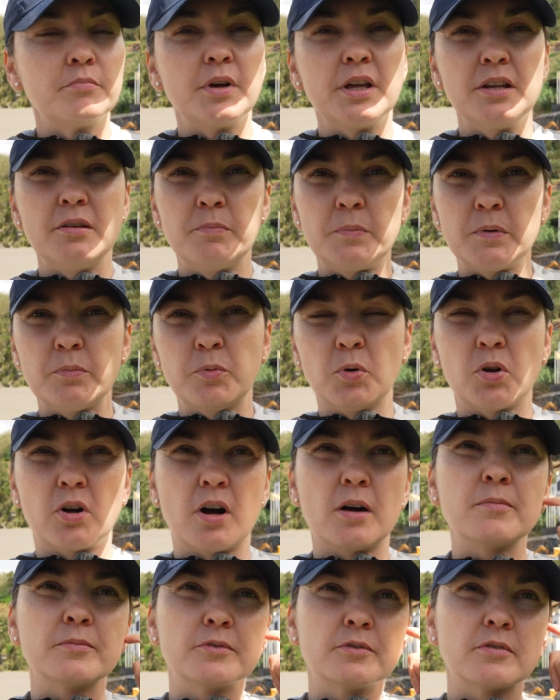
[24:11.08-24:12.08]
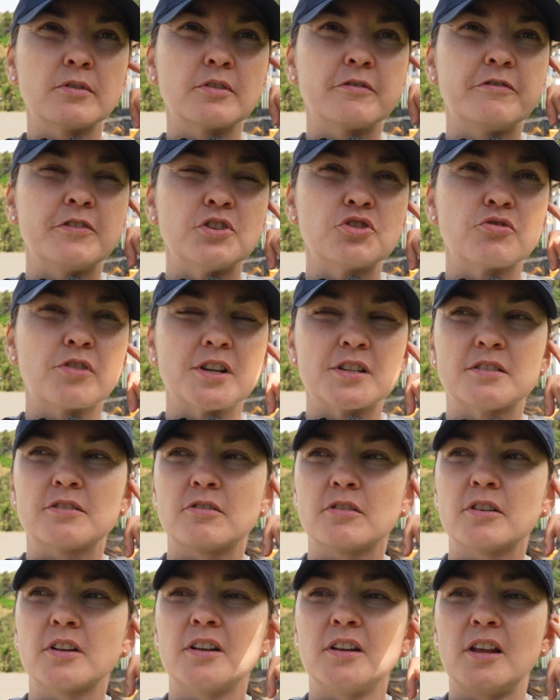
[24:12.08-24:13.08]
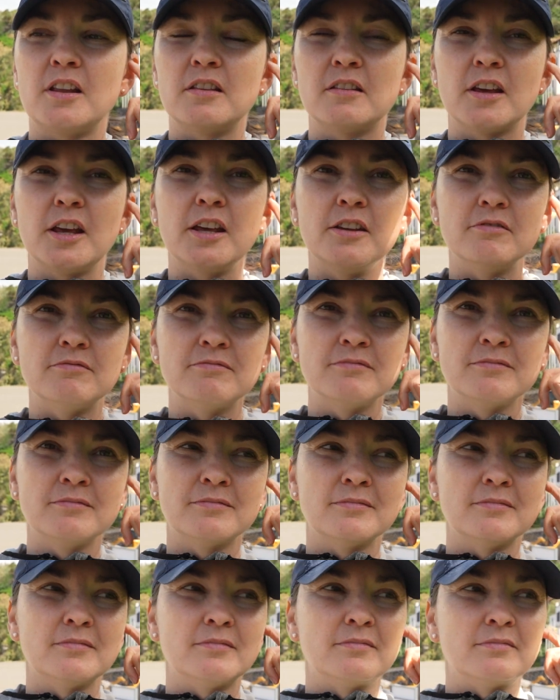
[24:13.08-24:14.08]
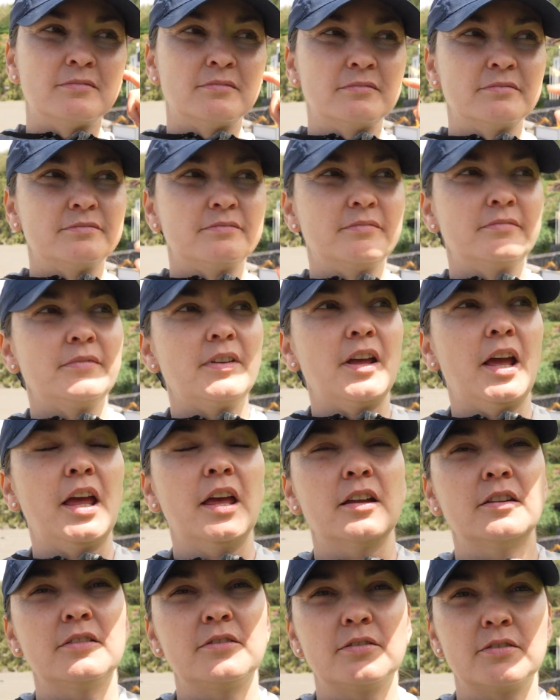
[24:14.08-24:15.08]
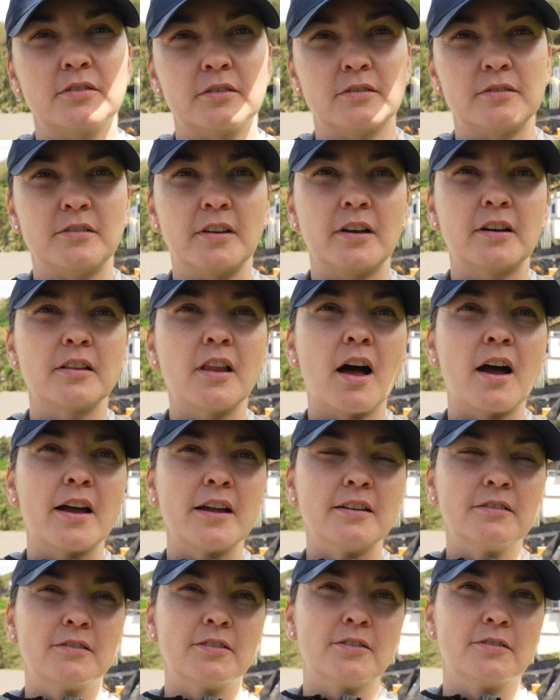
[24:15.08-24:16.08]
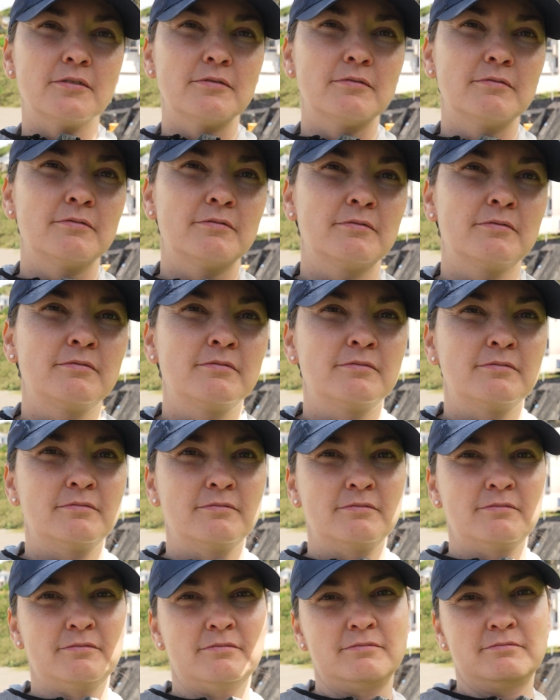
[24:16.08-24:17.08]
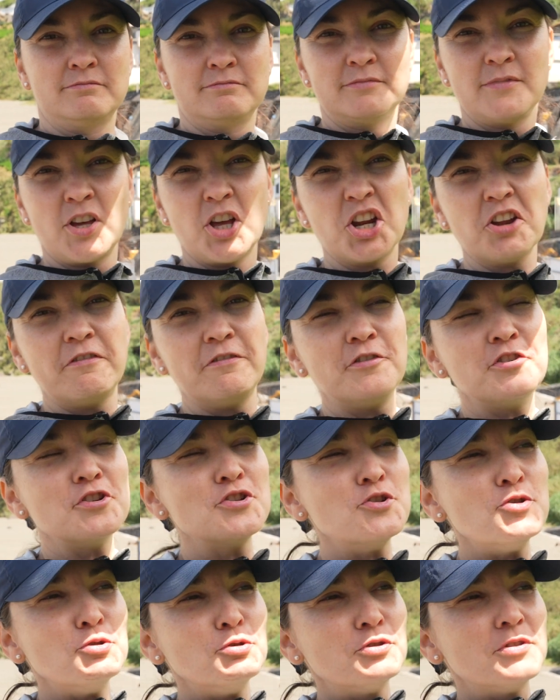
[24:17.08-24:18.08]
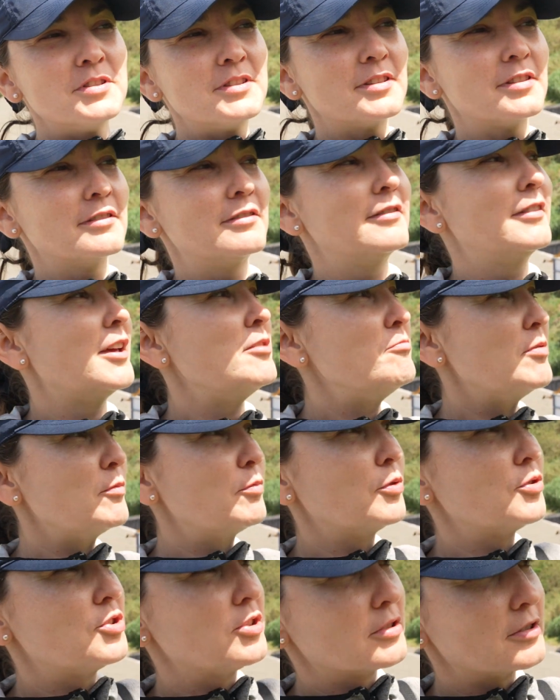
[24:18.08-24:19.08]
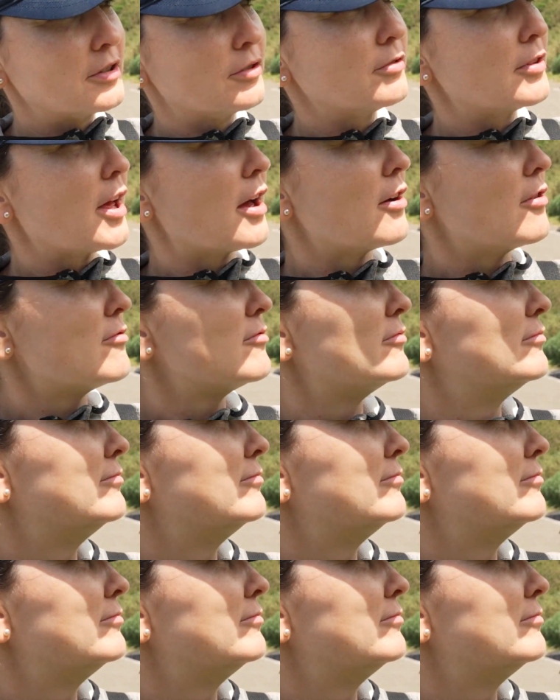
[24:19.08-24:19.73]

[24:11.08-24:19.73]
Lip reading: many people come to the fish restaurant and then they get declined and refused, and people just go down.